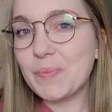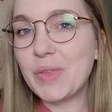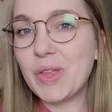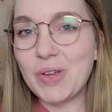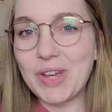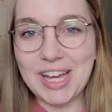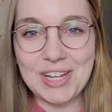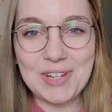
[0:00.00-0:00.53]

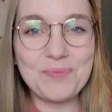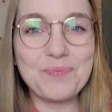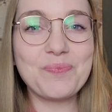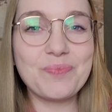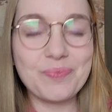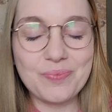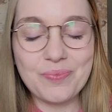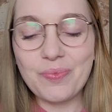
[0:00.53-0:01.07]
Okay.
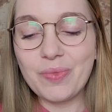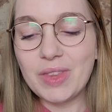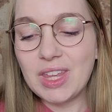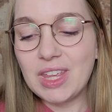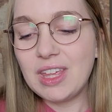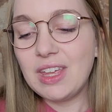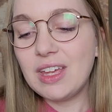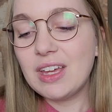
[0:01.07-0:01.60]

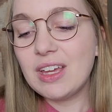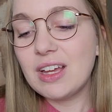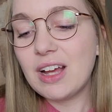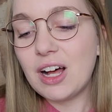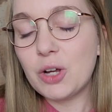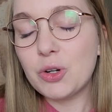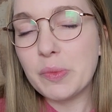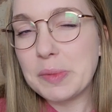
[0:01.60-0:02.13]

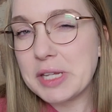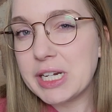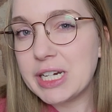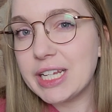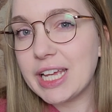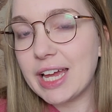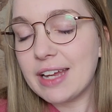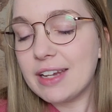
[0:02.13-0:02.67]
I'll repeat it
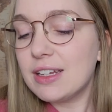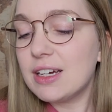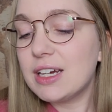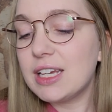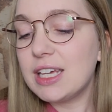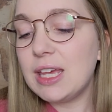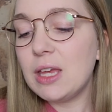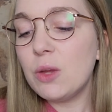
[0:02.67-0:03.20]
again.
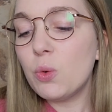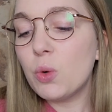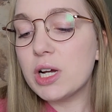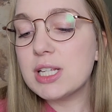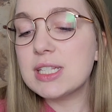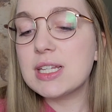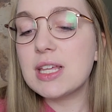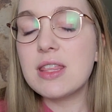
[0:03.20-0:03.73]
He
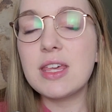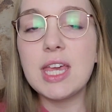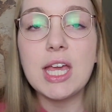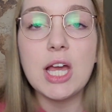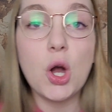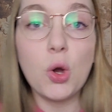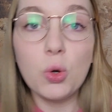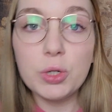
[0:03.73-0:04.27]
was the
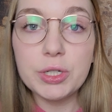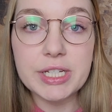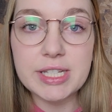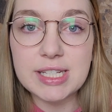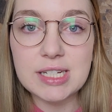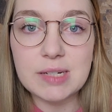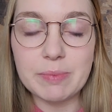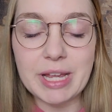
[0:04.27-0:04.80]

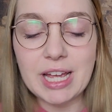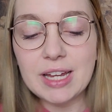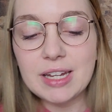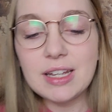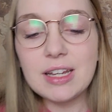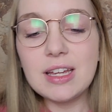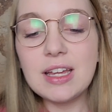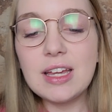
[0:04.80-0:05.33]
oldest
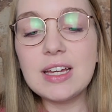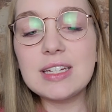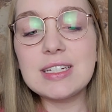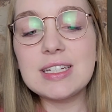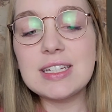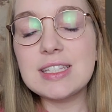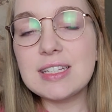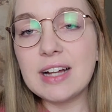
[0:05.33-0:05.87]
man to
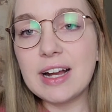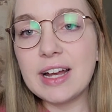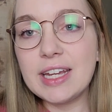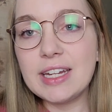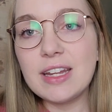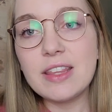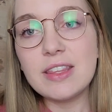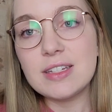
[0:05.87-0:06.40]

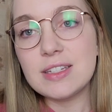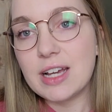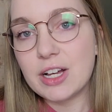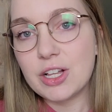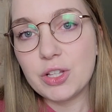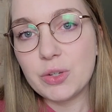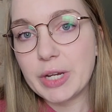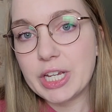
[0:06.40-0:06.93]
sign the
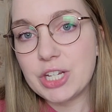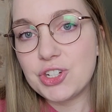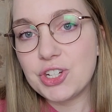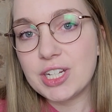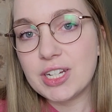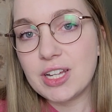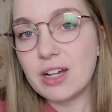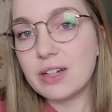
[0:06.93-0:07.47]

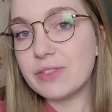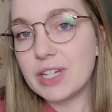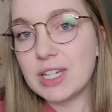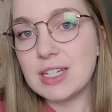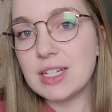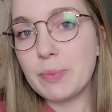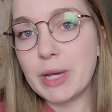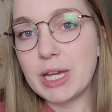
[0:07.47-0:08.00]
Declaration of
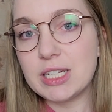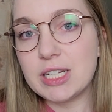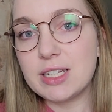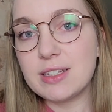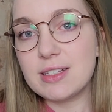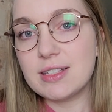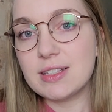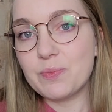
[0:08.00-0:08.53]

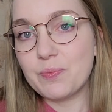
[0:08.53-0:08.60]
Independence.